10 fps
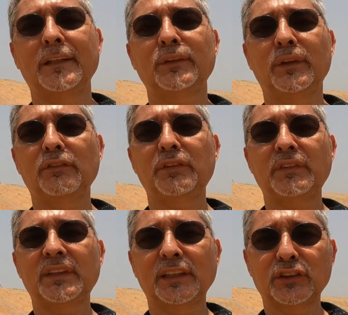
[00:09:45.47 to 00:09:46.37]

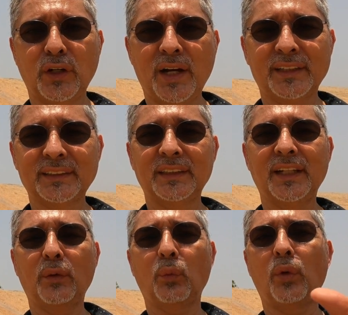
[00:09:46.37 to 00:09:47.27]
250 tons of rock sitting
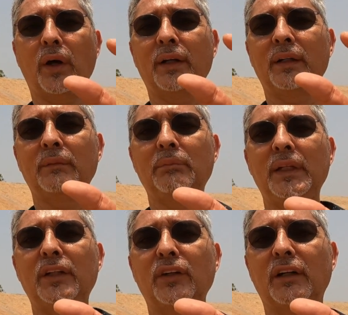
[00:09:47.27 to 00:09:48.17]
on 1
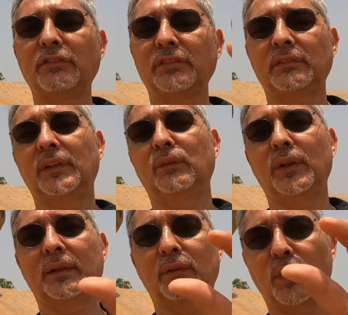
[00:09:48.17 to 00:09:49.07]
meter of, well,
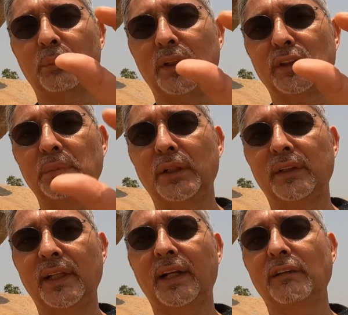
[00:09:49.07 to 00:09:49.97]
1 meter is bigger
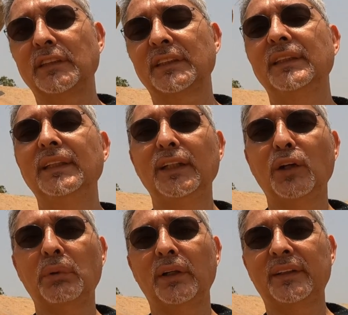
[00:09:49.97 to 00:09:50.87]
than that, obviously,
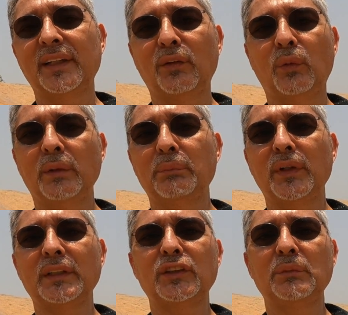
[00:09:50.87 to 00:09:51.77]
but
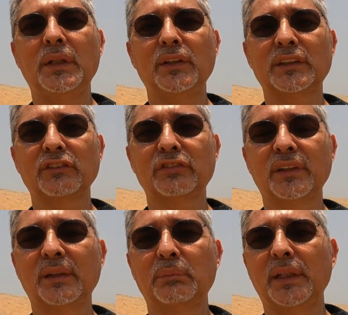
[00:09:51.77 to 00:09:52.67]
1.2 meters of
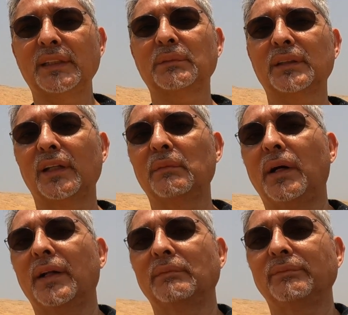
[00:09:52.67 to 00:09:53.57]
placement on the
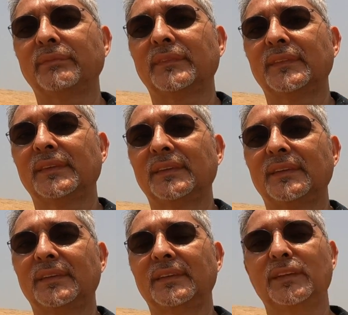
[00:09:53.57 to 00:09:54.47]
bottom.
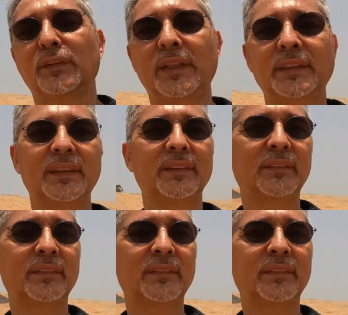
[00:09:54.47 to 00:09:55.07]
Crazy.